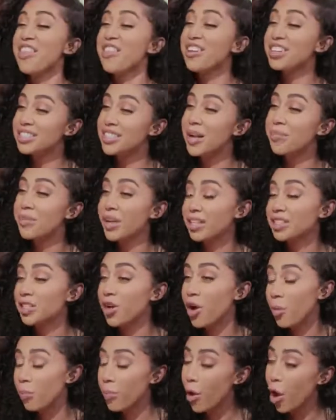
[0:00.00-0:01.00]
then there's something that's
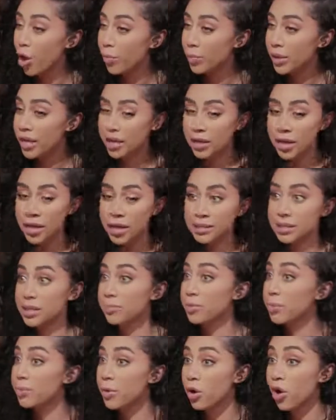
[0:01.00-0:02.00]
called palming.
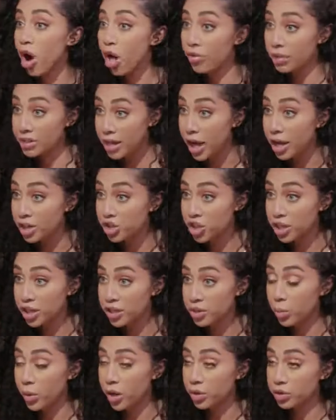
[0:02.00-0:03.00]
Some people call this hunching
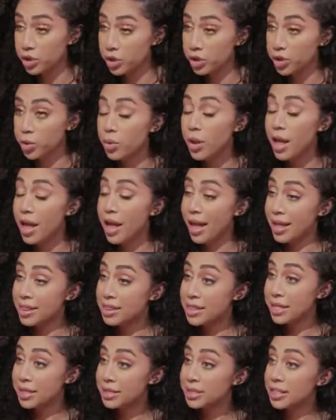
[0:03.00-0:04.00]
as well too.
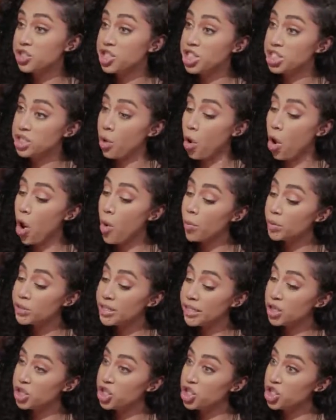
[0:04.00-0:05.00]
And this is just almost
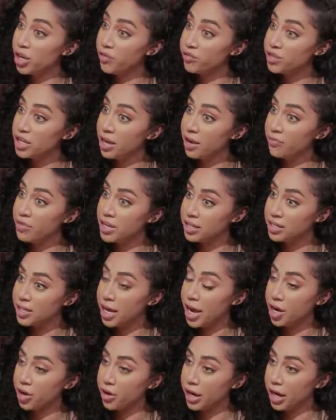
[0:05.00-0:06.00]
like a shifting of the
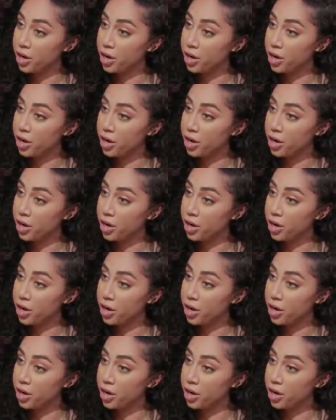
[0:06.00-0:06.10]
entire